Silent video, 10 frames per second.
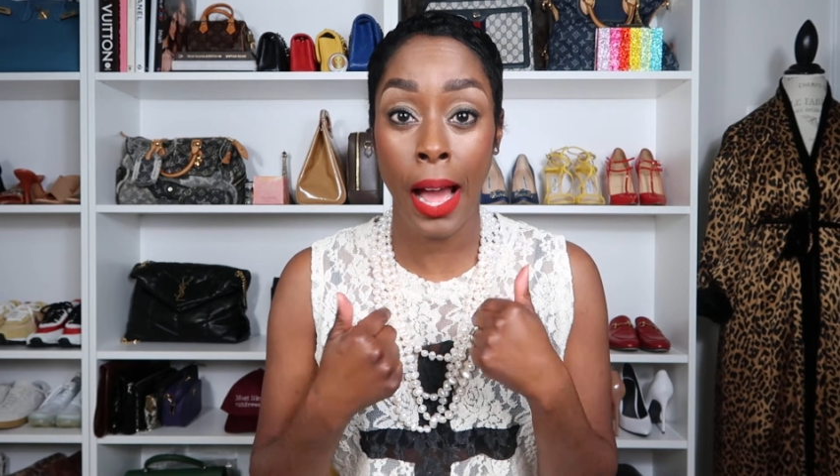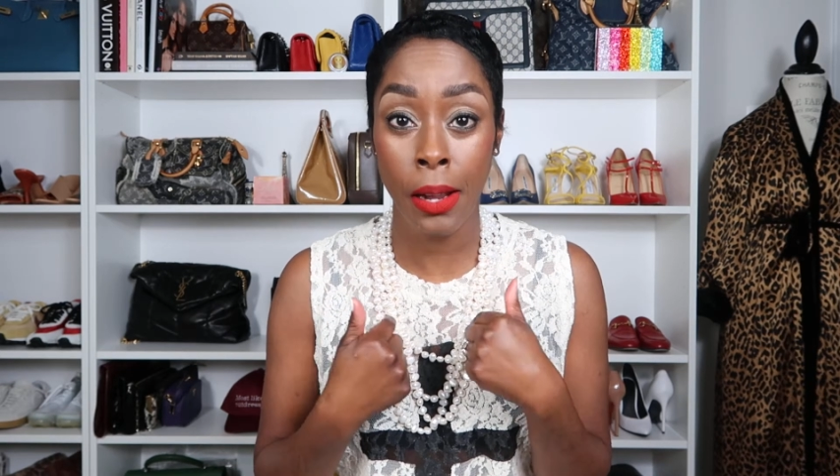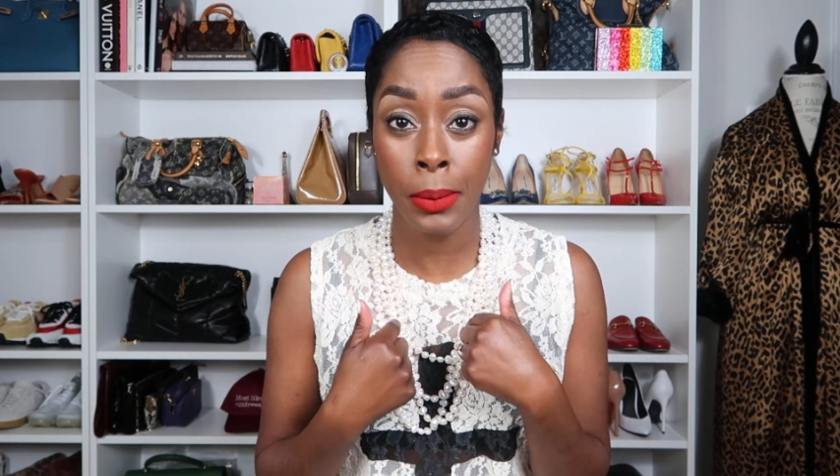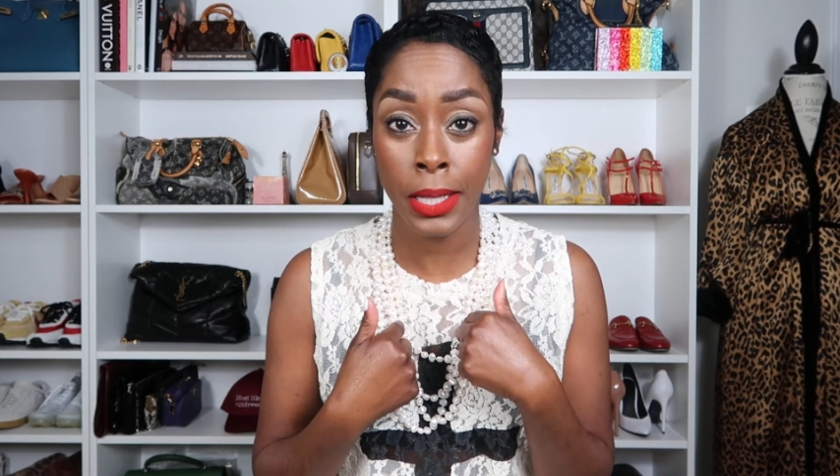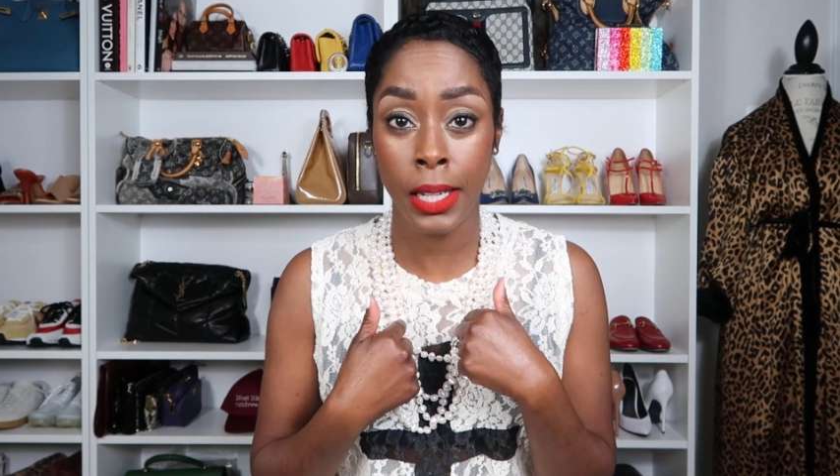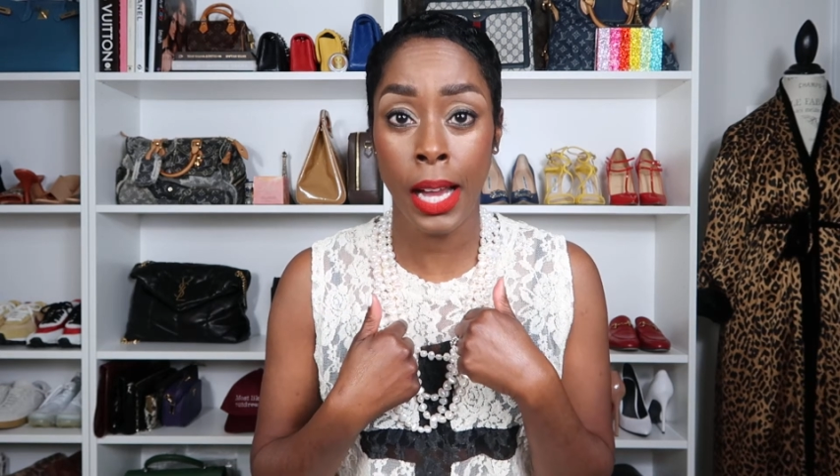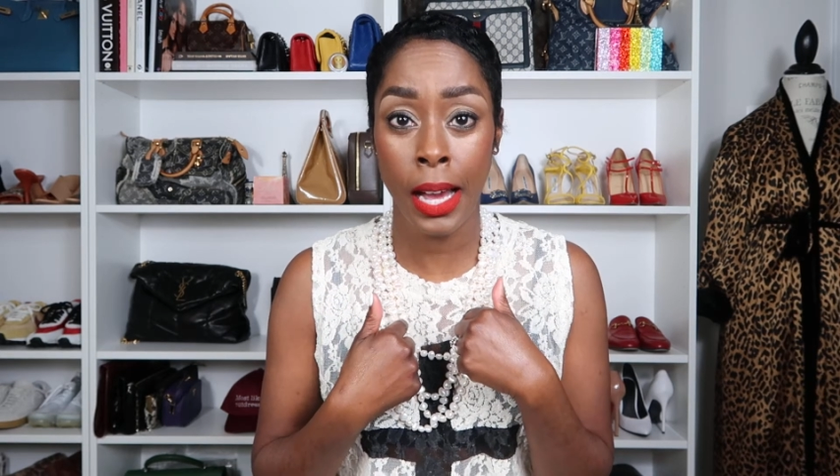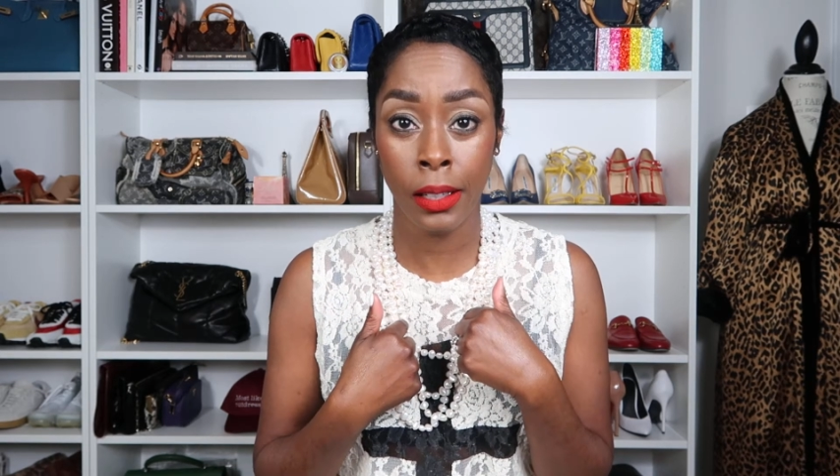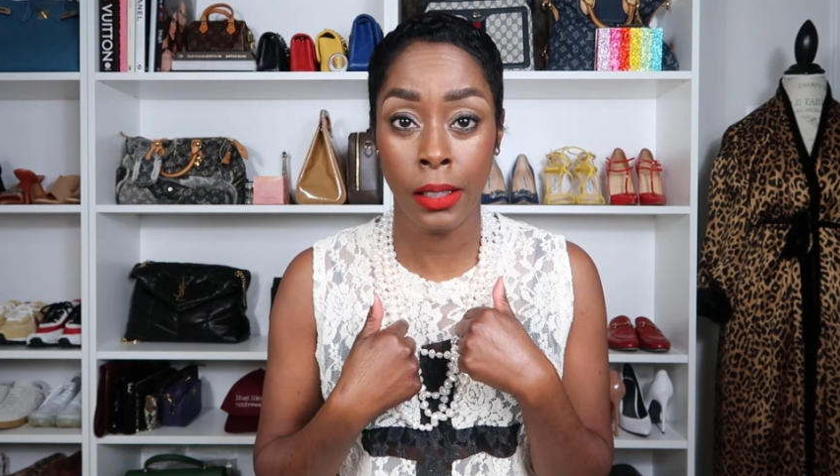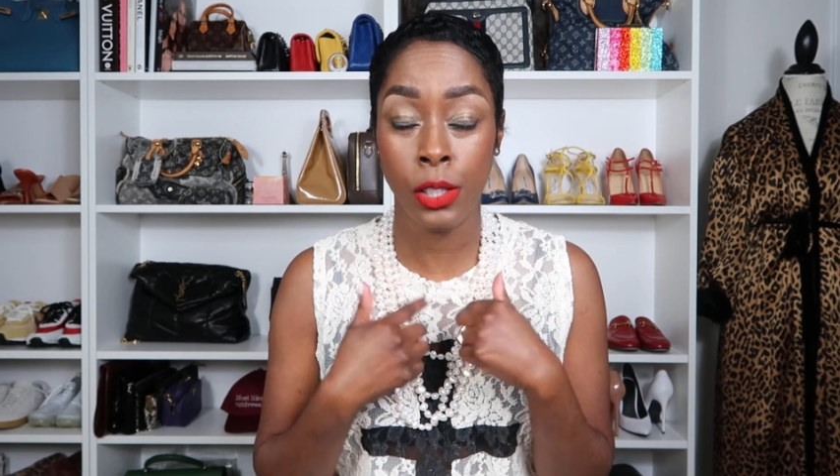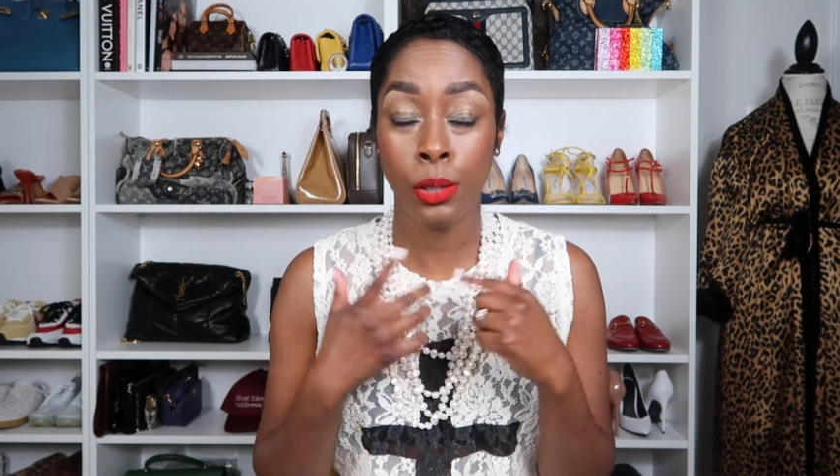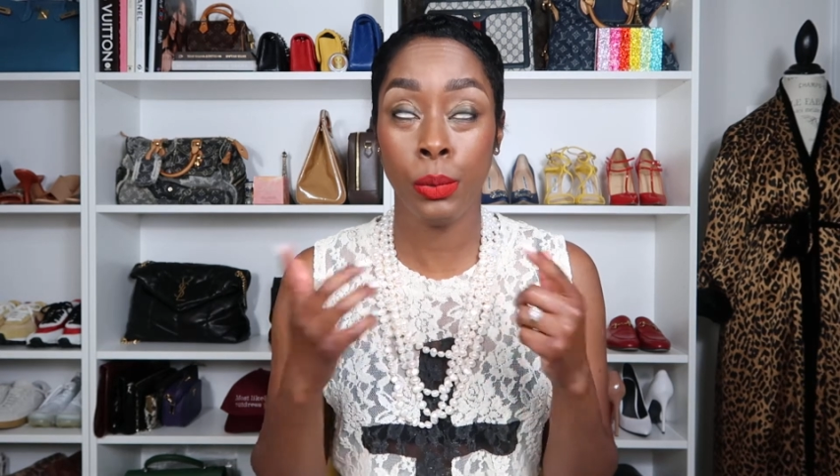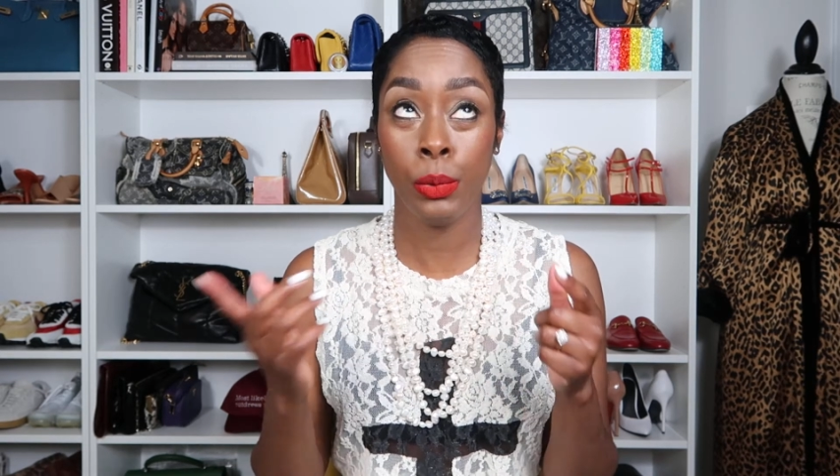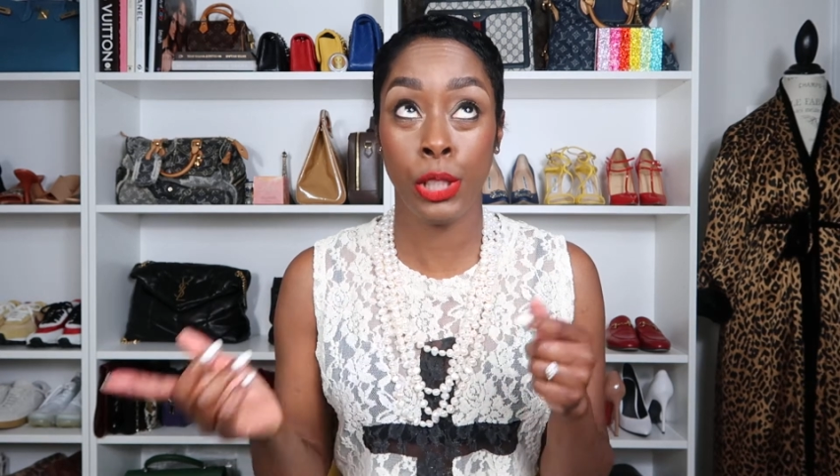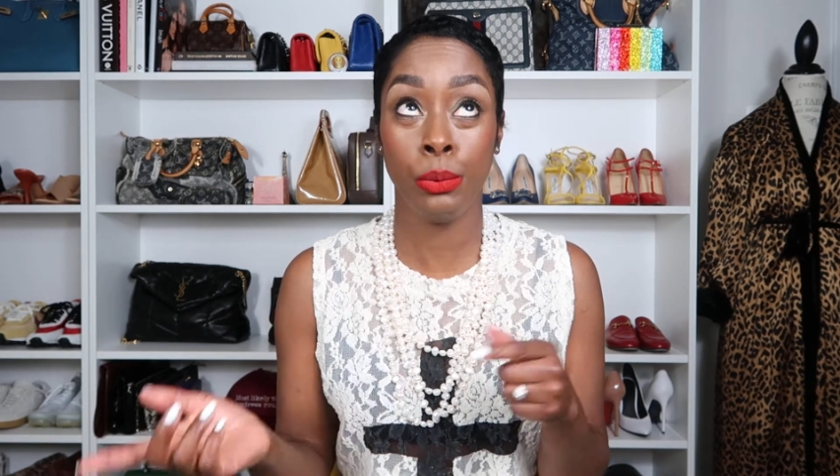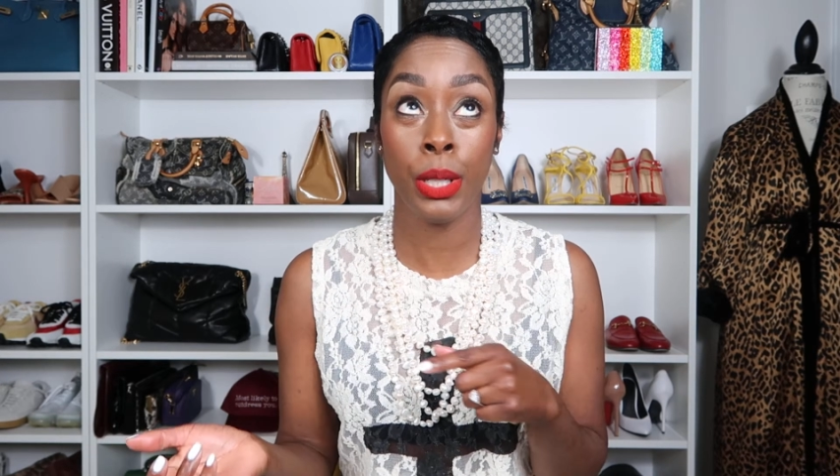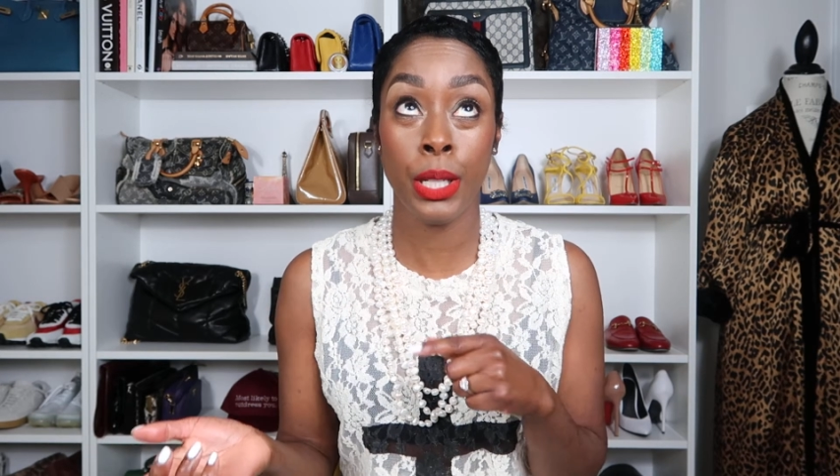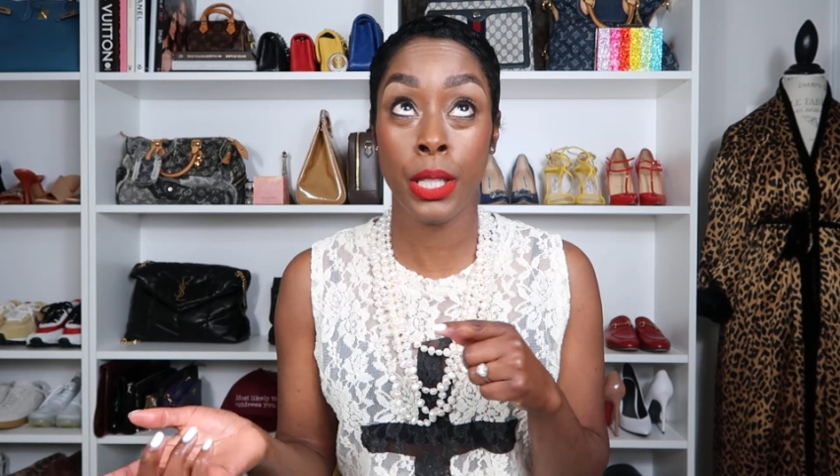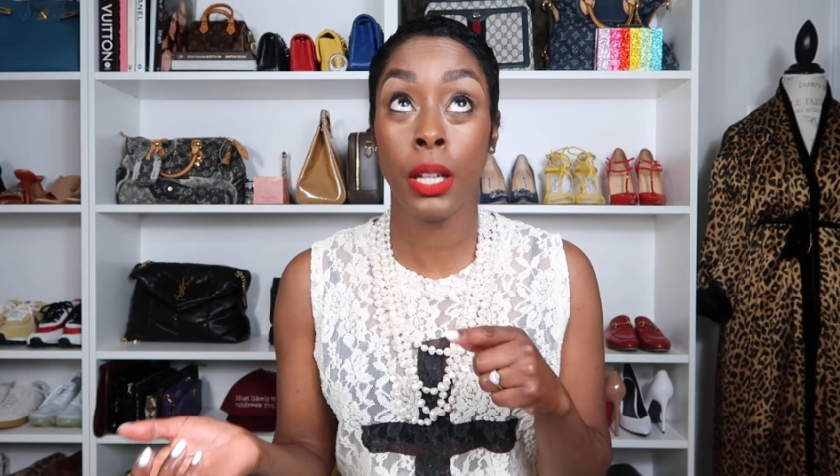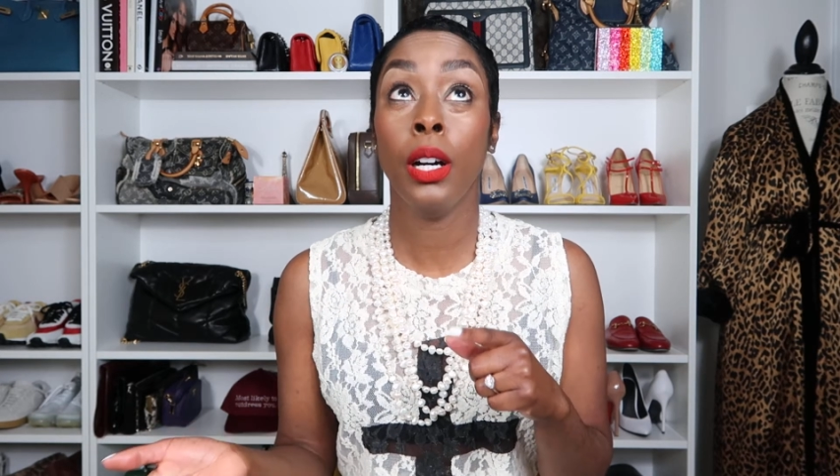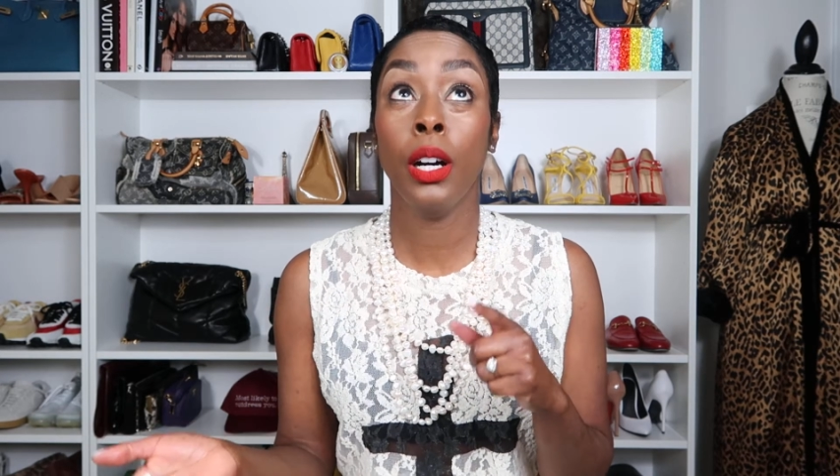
I was in college, which was